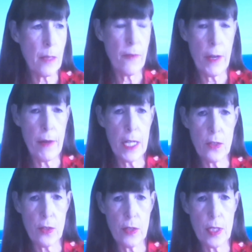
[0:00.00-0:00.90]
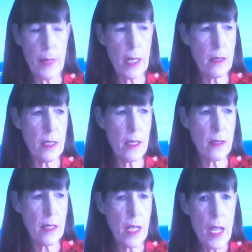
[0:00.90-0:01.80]
I'm very concerned about
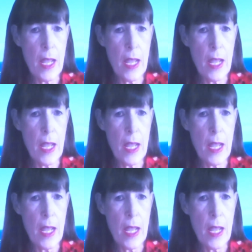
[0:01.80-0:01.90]
this.